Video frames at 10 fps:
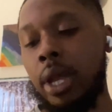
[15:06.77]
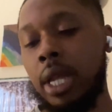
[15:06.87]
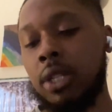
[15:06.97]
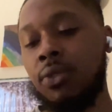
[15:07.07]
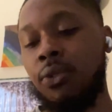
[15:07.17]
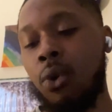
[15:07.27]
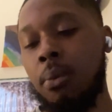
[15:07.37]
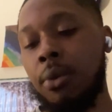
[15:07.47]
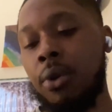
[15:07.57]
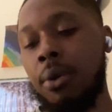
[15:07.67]
his
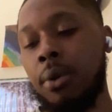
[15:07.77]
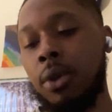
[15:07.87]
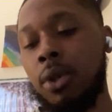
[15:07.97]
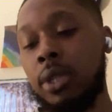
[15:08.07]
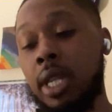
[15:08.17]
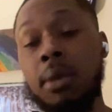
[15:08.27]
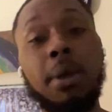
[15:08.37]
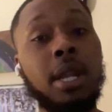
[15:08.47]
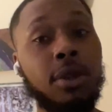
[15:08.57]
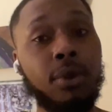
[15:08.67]
former
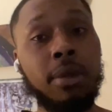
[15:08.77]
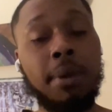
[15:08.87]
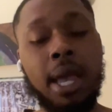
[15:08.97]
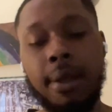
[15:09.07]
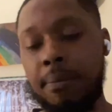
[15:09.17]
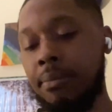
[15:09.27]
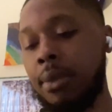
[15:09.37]
teammate in Green Bay,